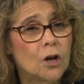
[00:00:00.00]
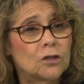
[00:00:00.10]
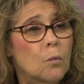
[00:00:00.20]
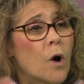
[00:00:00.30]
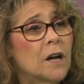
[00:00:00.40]

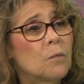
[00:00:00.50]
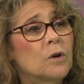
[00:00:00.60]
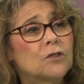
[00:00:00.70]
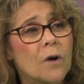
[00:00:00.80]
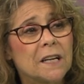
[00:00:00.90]
So why aren't
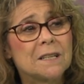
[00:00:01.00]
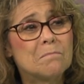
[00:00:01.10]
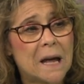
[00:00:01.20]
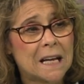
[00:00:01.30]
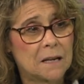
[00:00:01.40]
we trying to
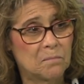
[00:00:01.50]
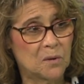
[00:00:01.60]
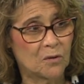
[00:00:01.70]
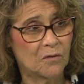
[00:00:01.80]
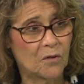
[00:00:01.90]
make it
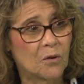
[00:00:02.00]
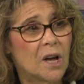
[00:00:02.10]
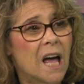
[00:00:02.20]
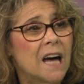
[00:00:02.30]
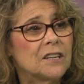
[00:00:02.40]
beautiful,
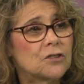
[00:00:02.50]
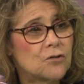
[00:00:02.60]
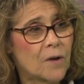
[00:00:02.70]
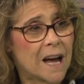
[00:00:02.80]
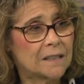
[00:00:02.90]
mm-hmm, and
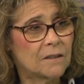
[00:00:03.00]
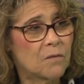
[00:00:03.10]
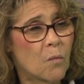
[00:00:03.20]
attractive?